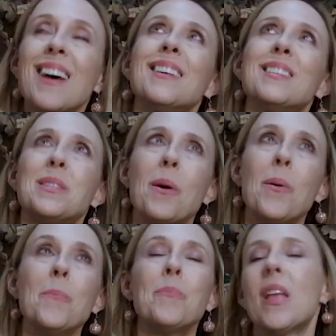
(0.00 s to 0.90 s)

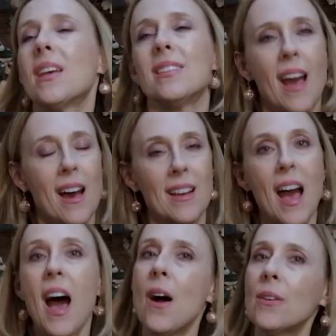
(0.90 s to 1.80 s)
So yeah,
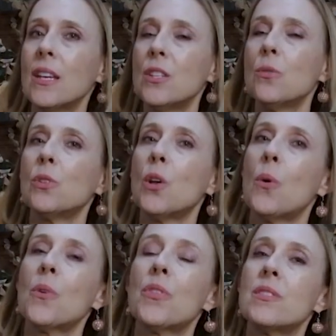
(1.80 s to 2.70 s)
how can you
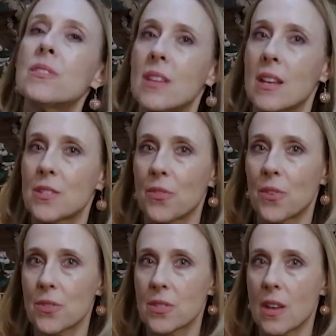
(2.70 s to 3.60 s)
lower the stakes for
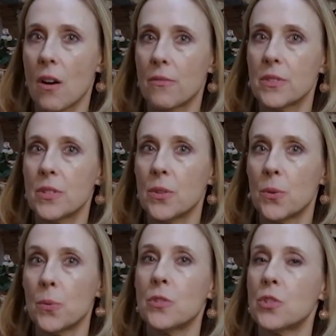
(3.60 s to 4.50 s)
yourself
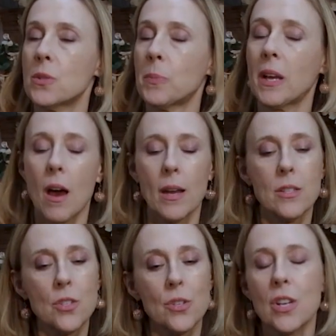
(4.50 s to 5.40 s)
to just be
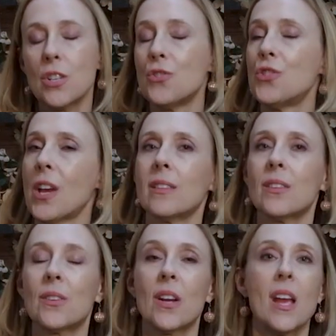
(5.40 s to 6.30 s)
kinder,
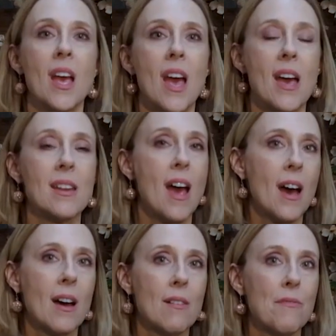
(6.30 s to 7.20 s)
gentler, and
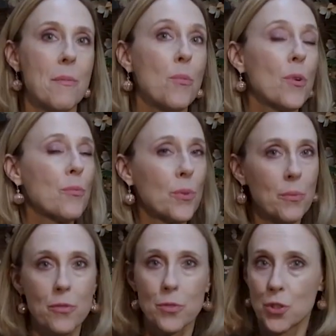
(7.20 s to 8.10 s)
have more
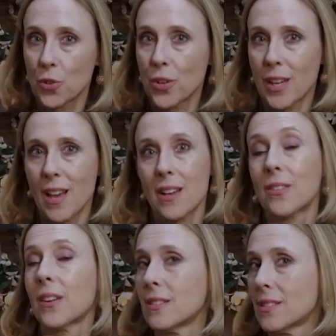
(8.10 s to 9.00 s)
room for joy and
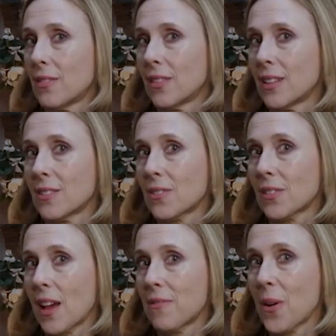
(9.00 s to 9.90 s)
creativity in your
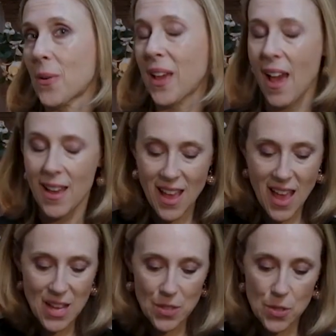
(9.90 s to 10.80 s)
life? Okay,
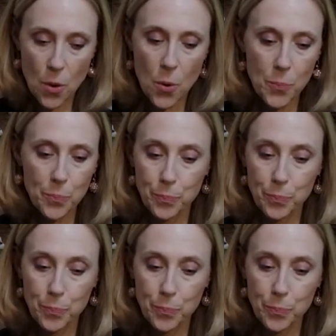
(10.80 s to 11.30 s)
so